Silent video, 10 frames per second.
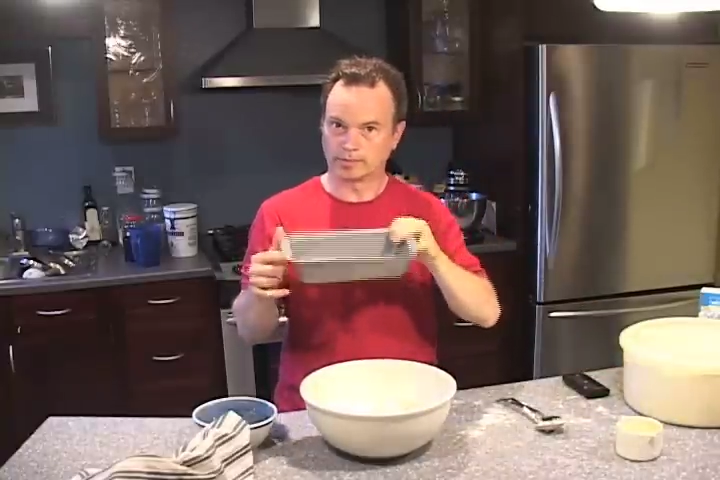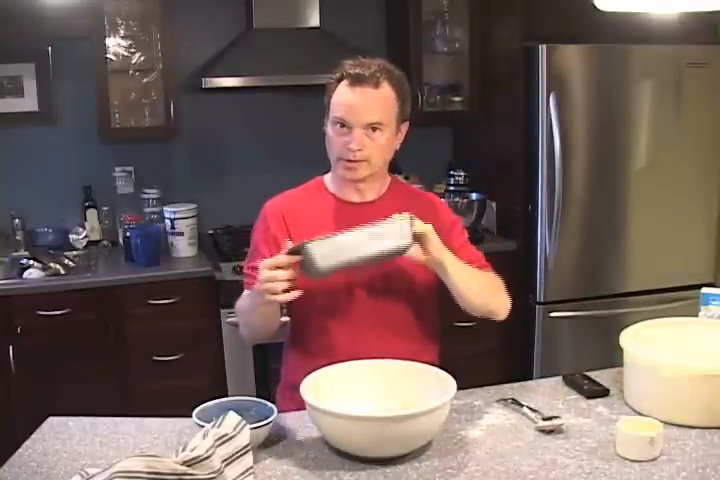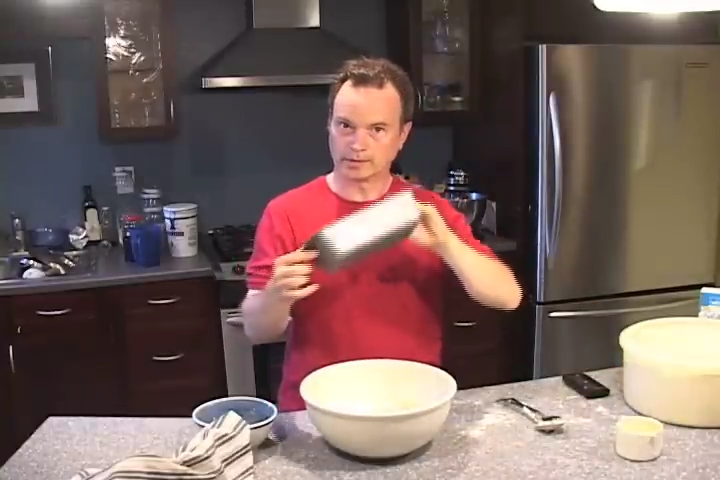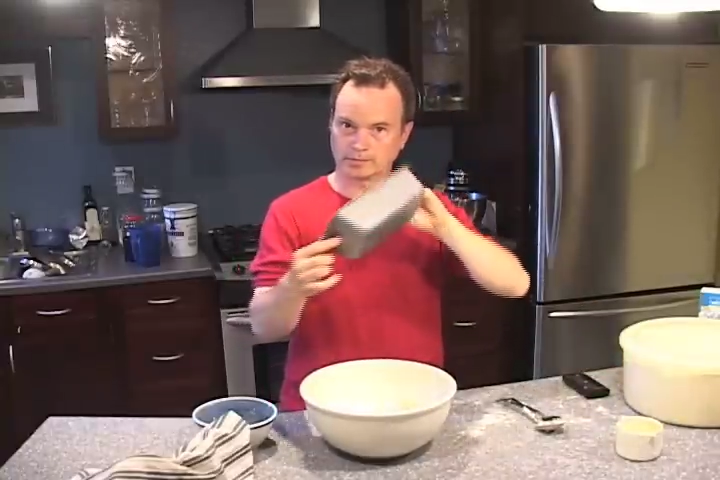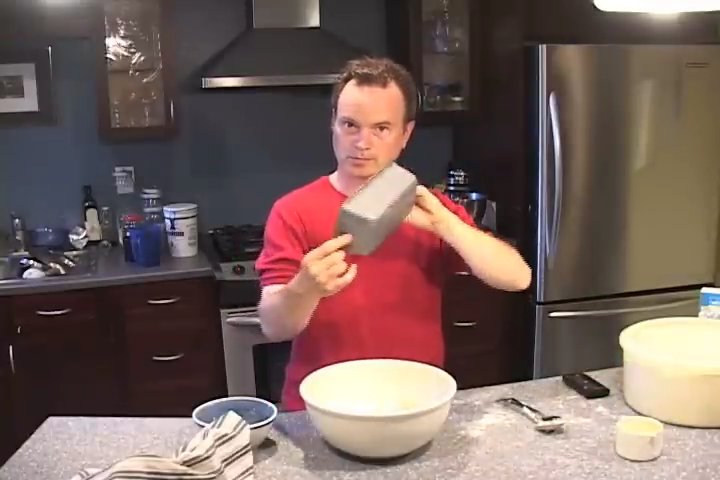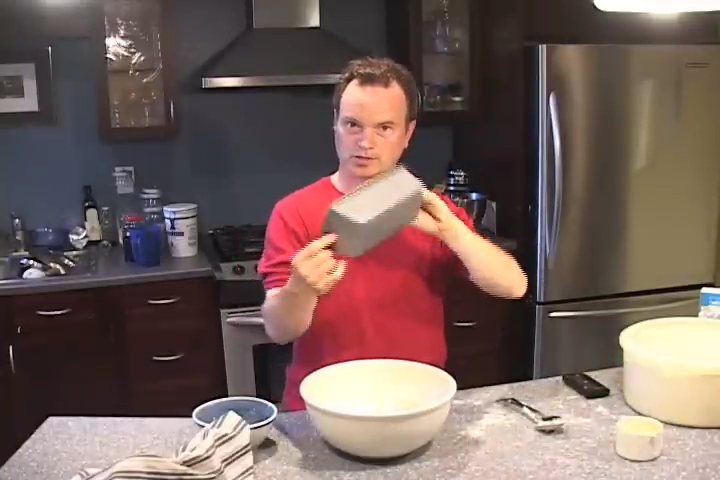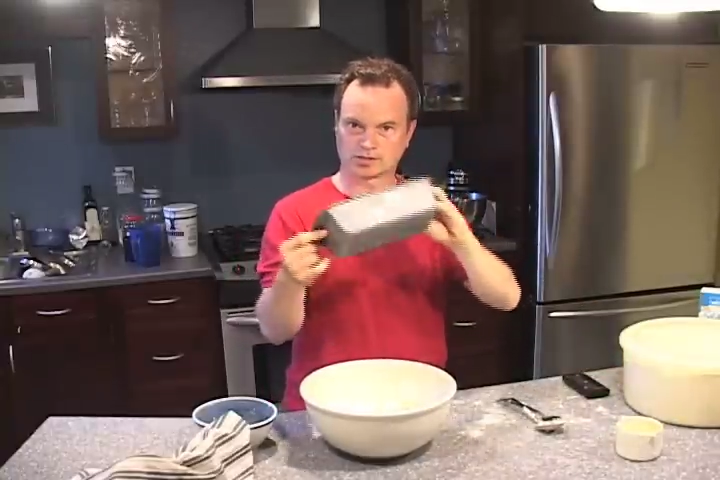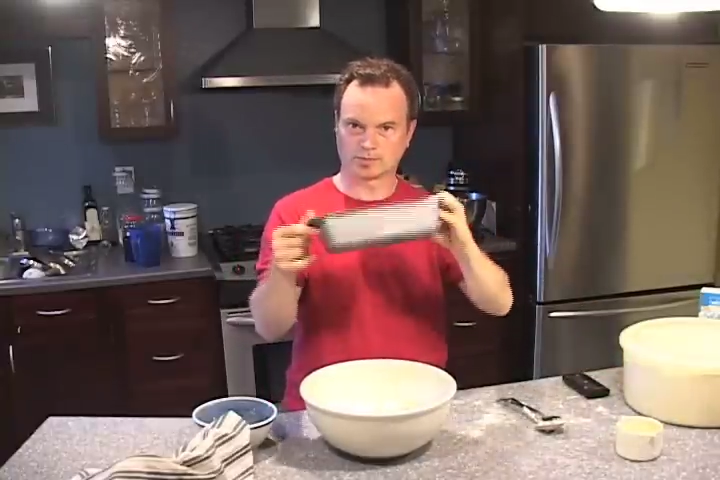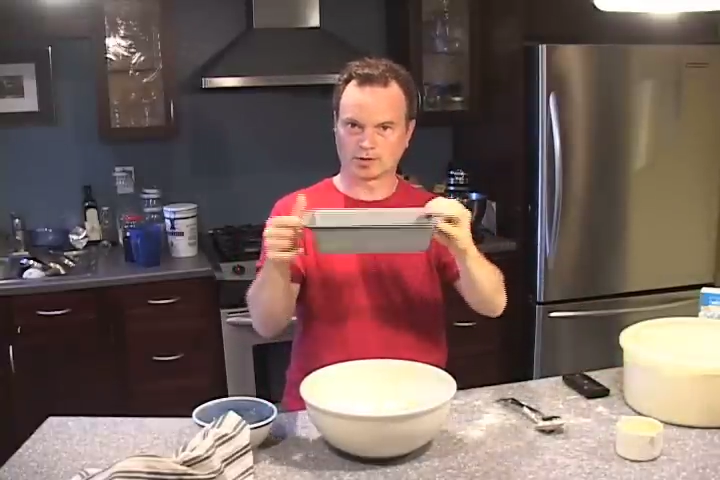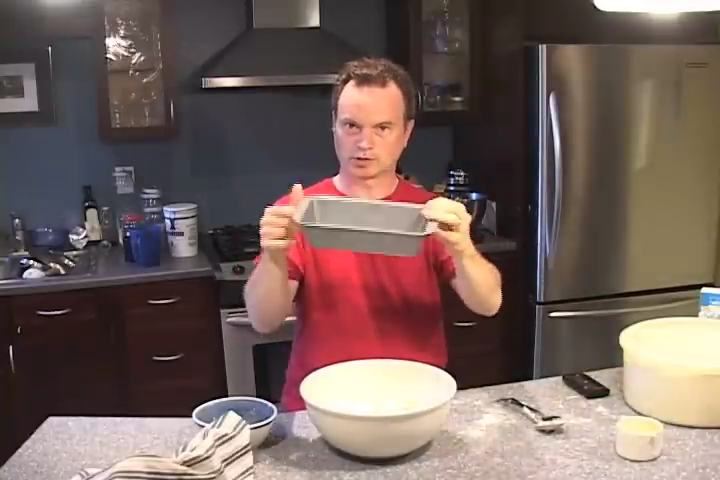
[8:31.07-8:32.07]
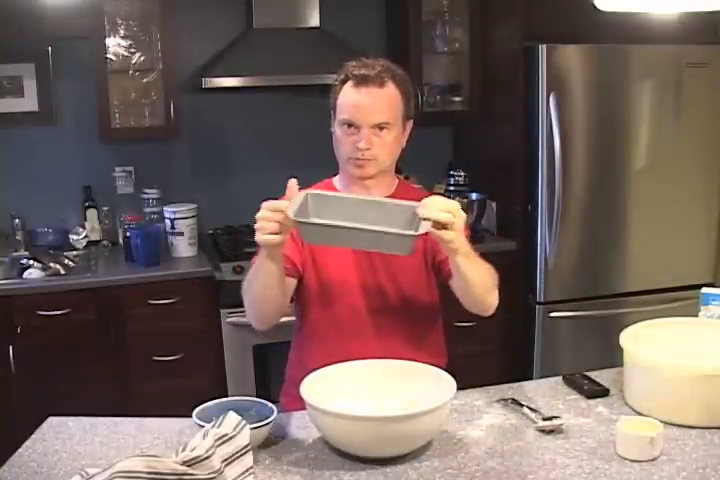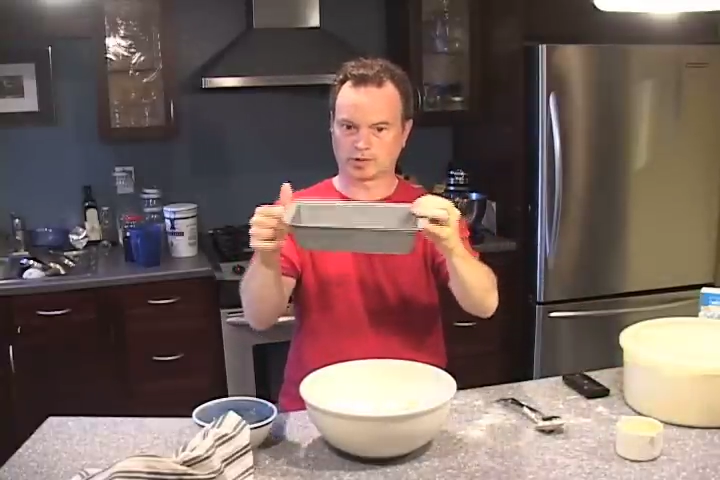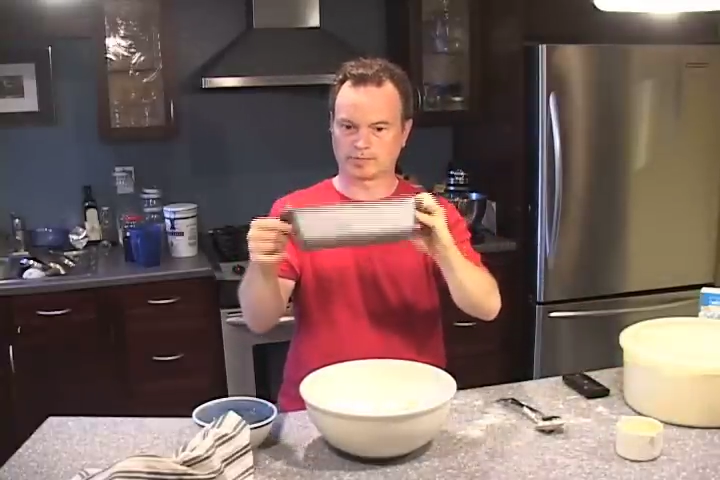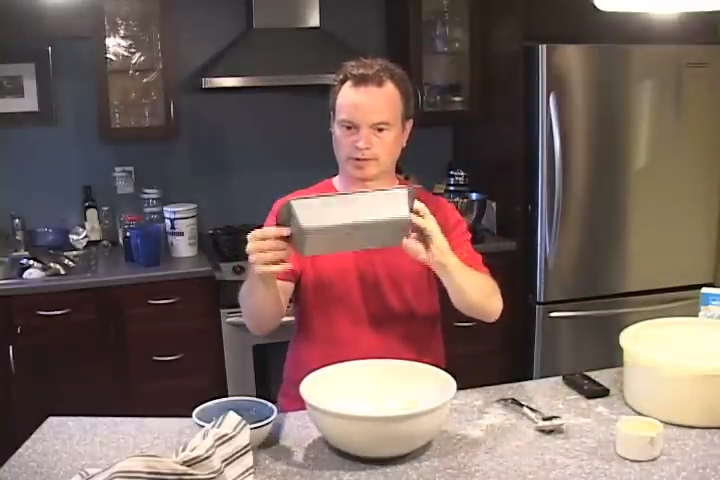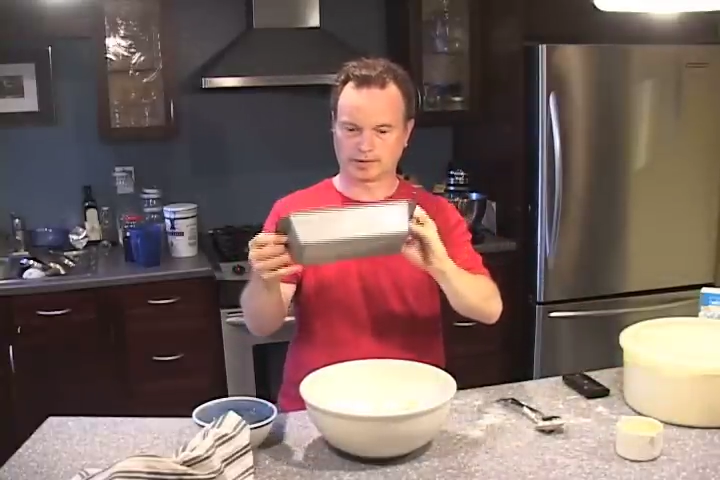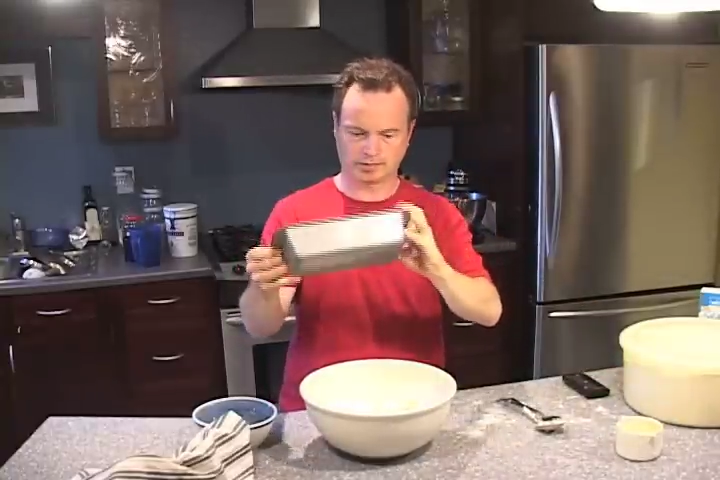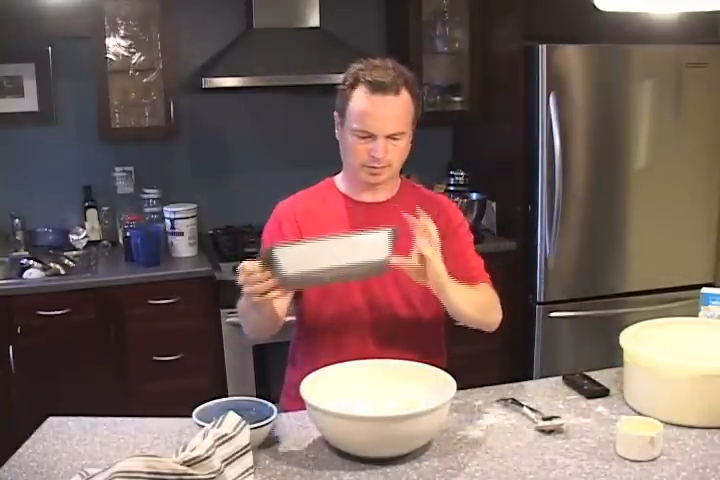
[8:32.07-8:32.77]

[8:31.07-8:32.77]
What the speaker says: pan. It's a smallish bread pan.